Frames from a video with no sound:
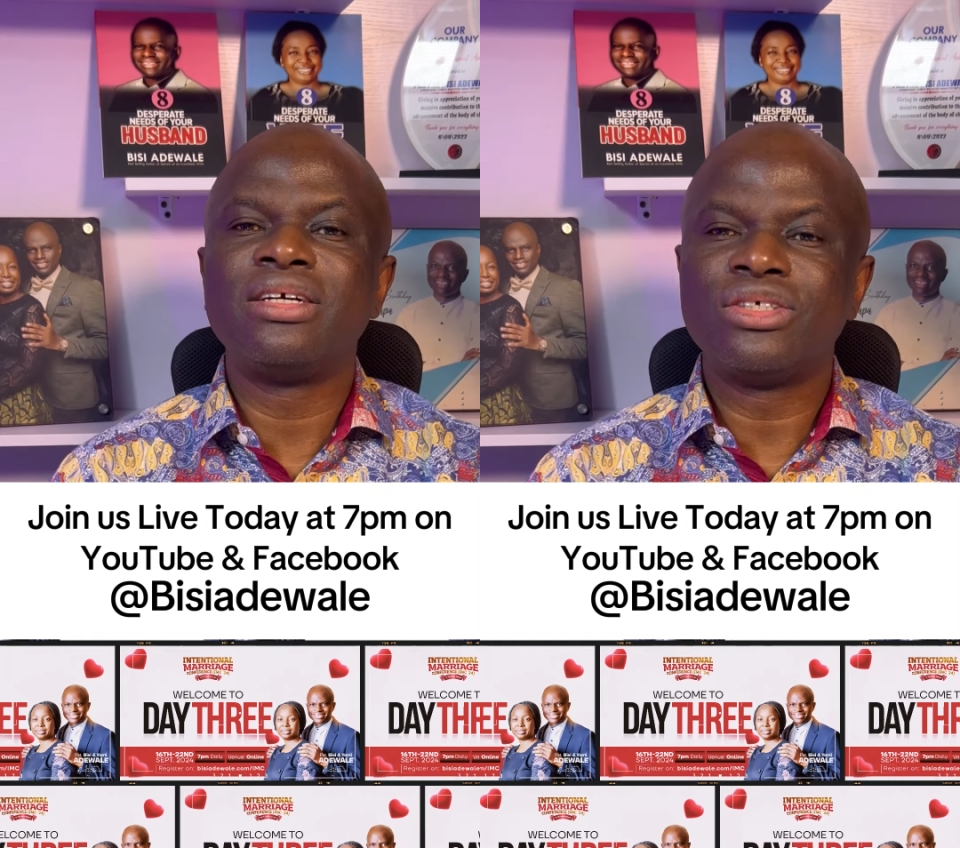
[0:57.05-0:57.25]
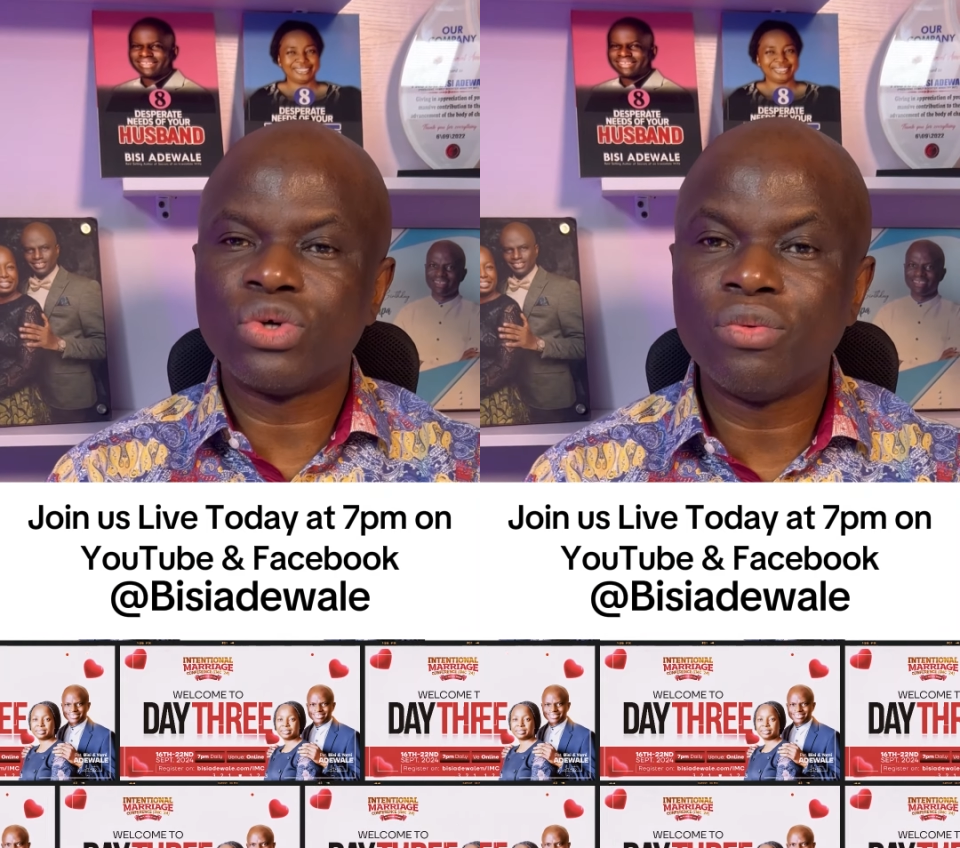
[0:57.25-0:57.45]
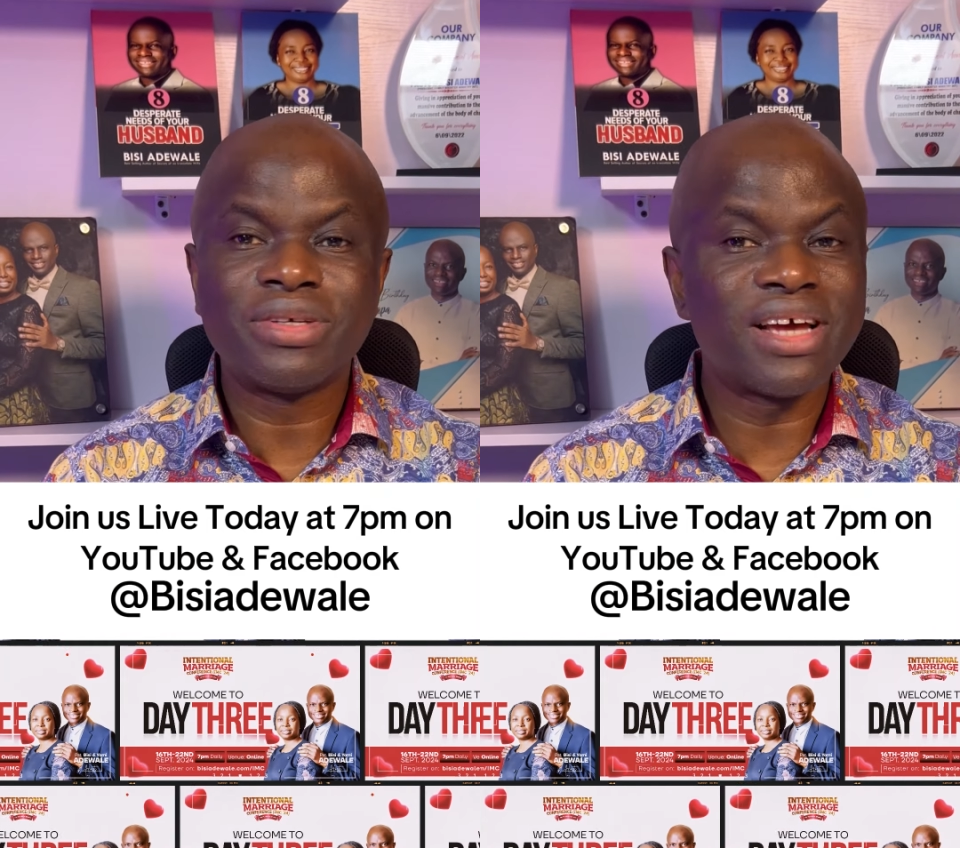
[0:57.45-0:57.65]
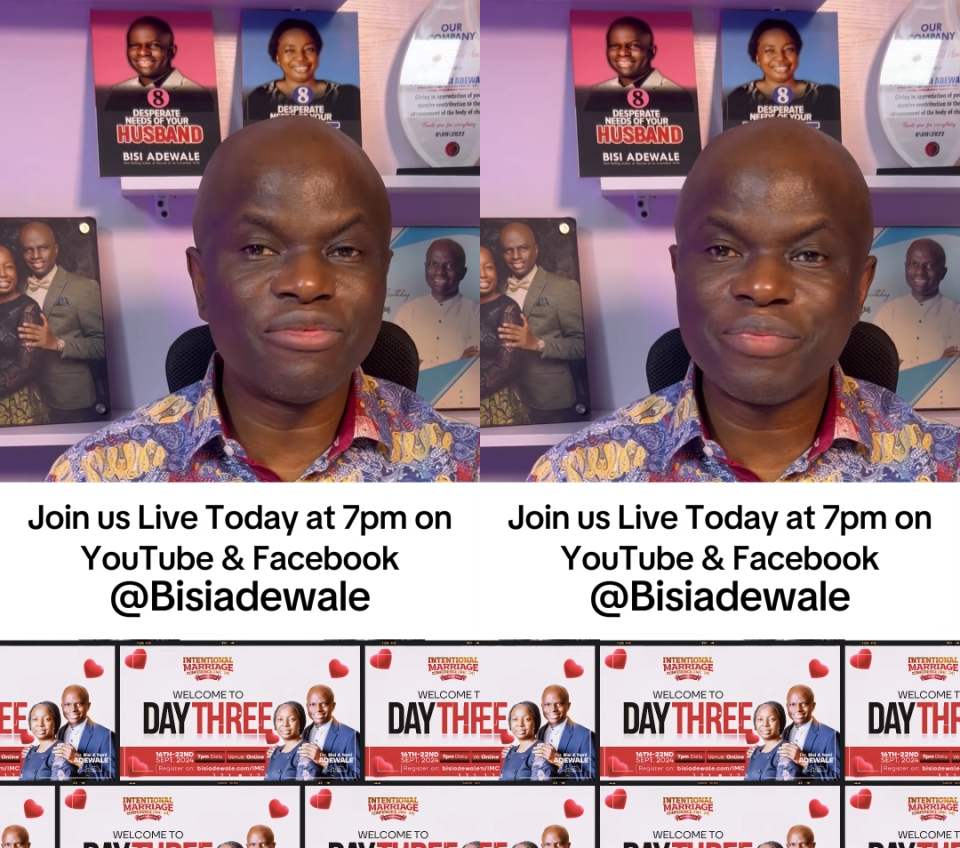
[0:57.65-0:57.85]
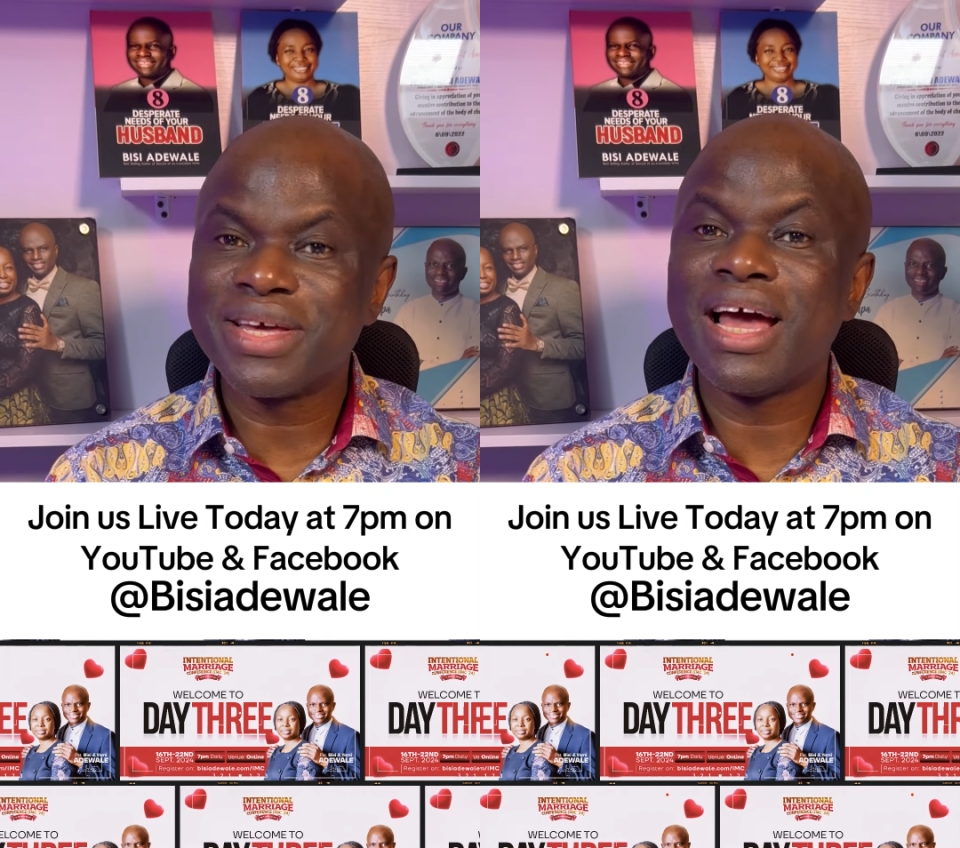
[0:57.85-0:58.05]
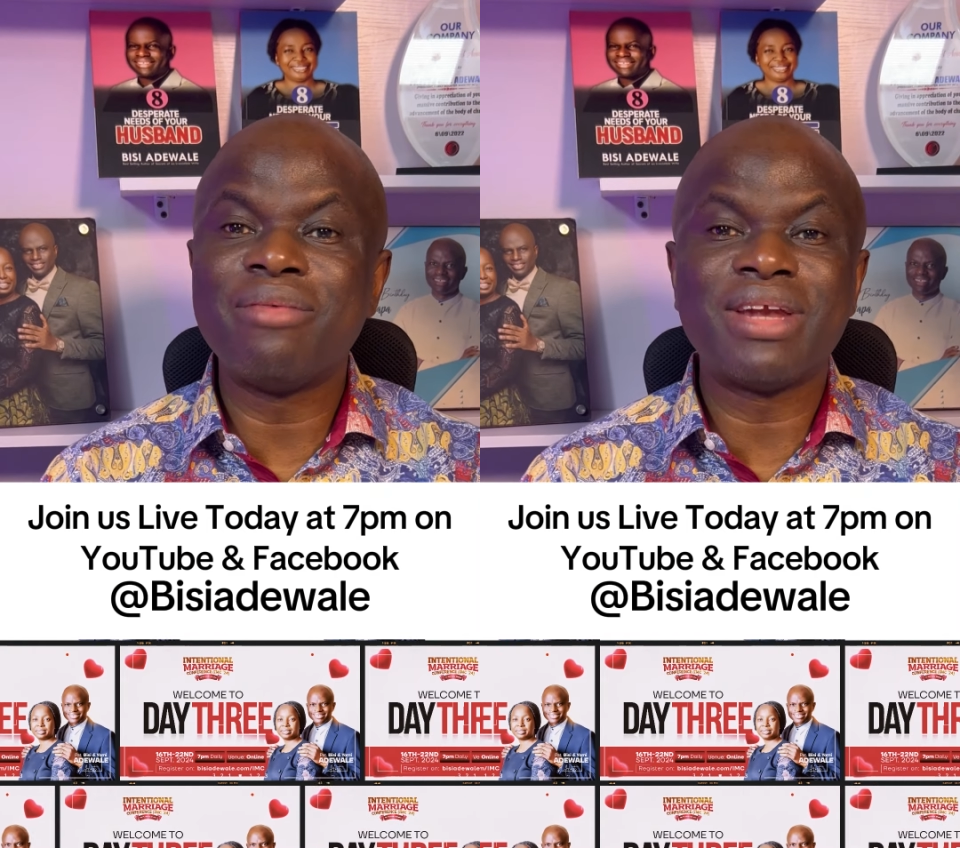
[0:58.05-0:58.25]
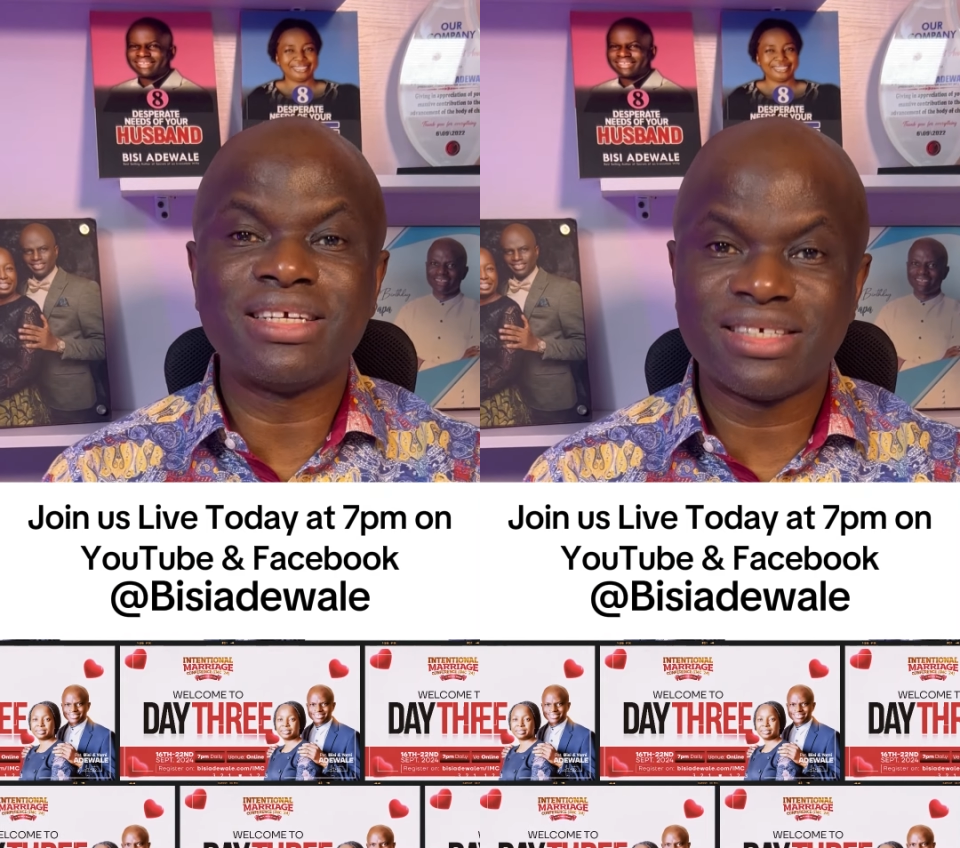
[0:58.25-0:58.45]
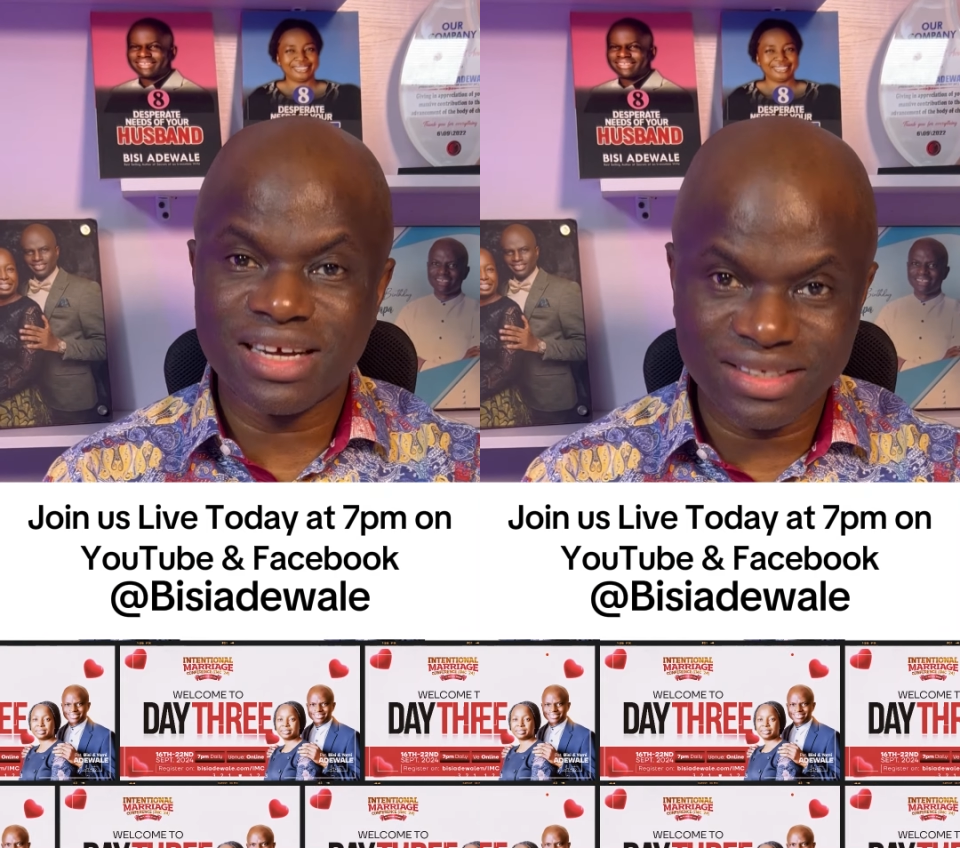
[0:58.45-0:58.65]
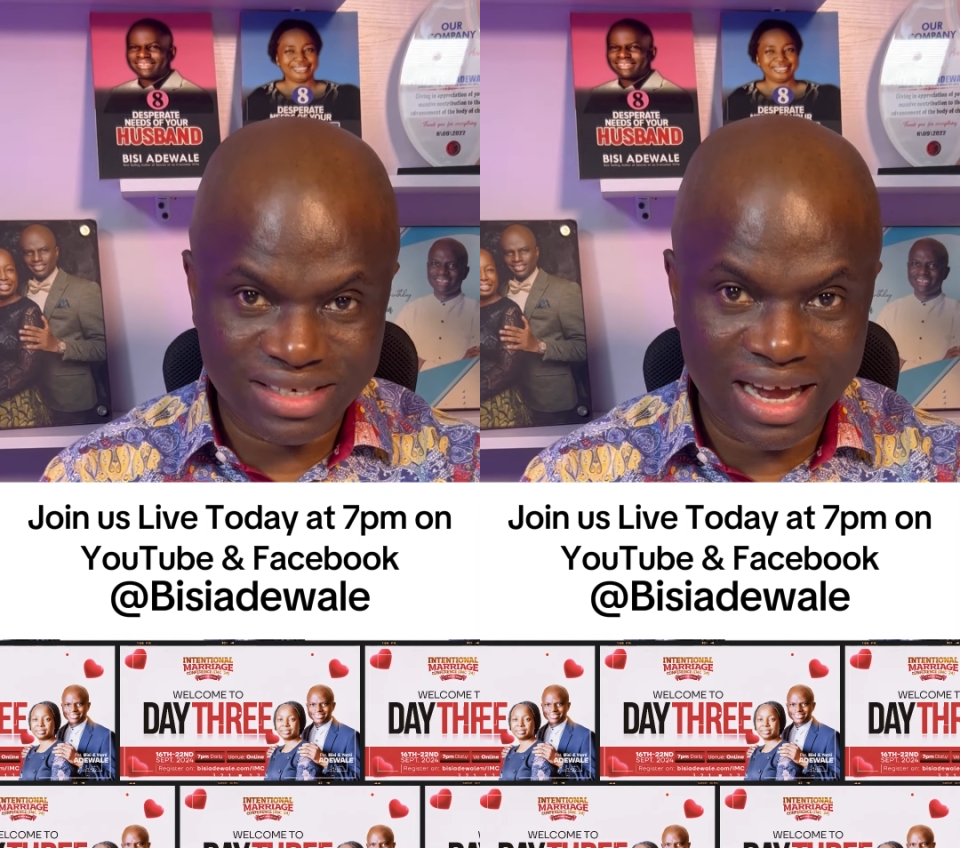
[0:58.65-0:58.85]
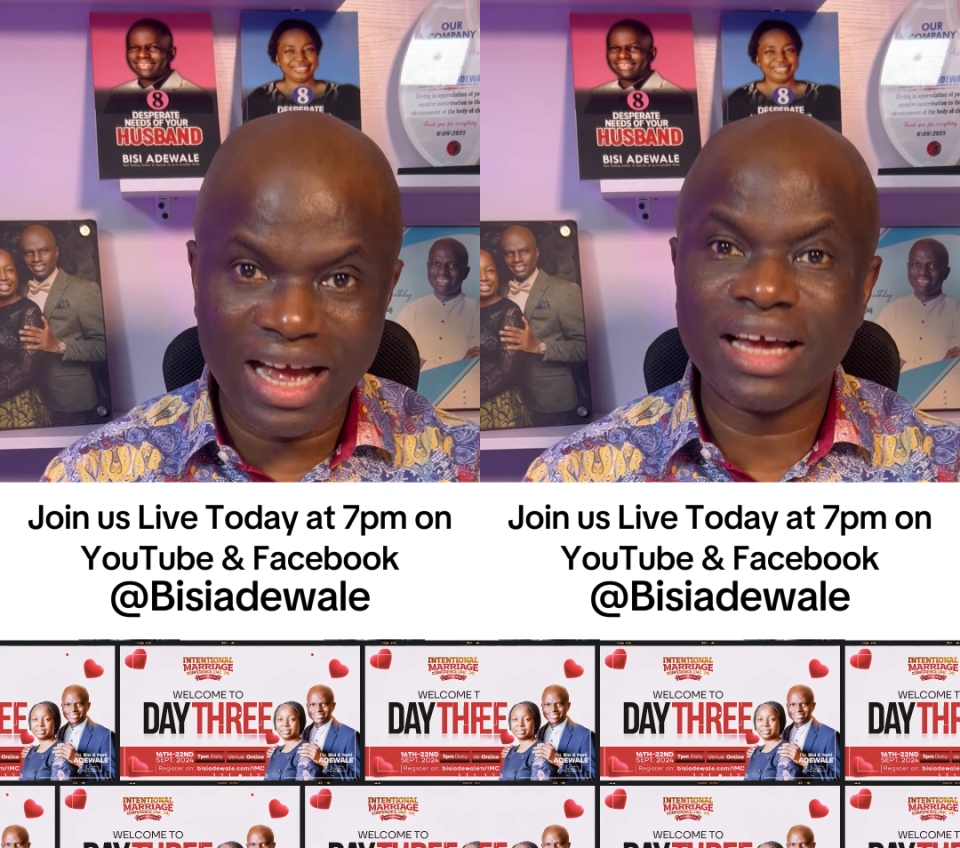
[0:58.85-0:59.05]
So seven p m Nigerian
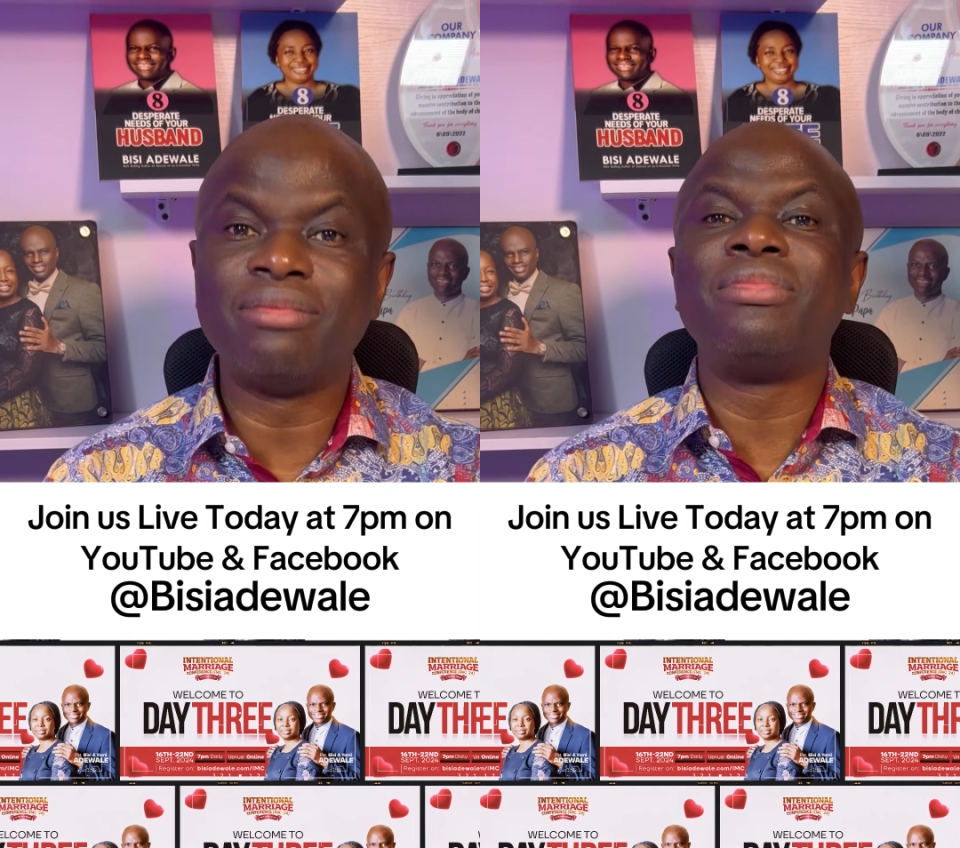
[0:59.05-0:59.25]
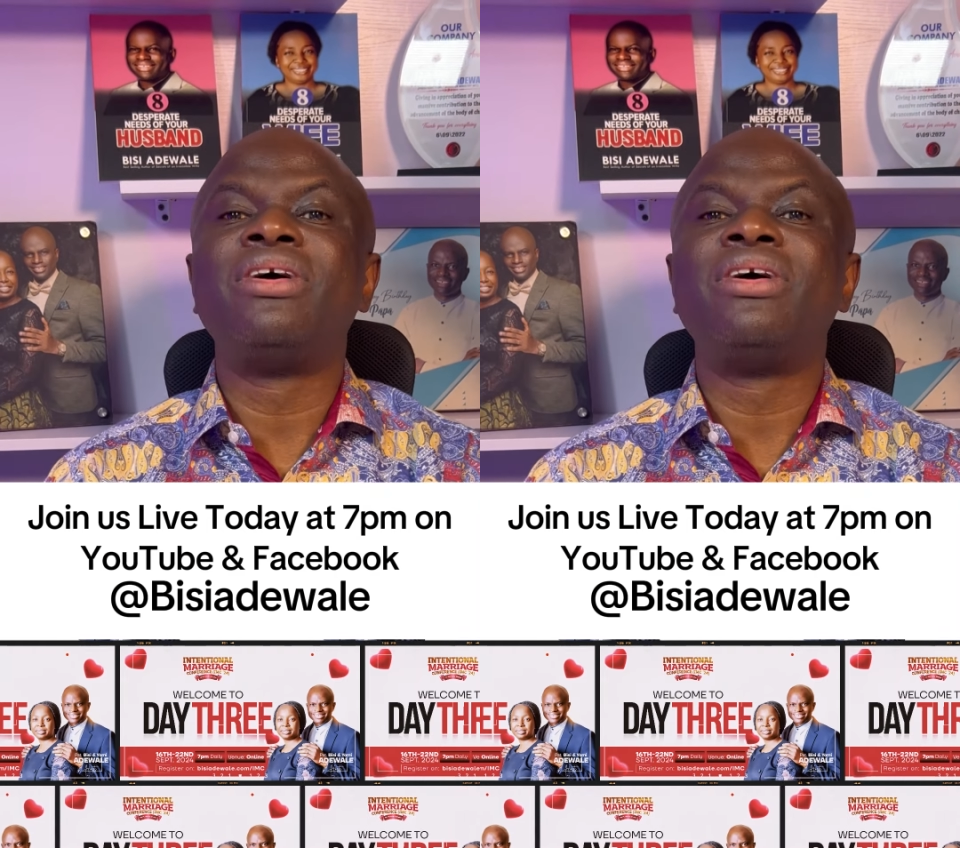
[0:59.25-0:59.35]
time,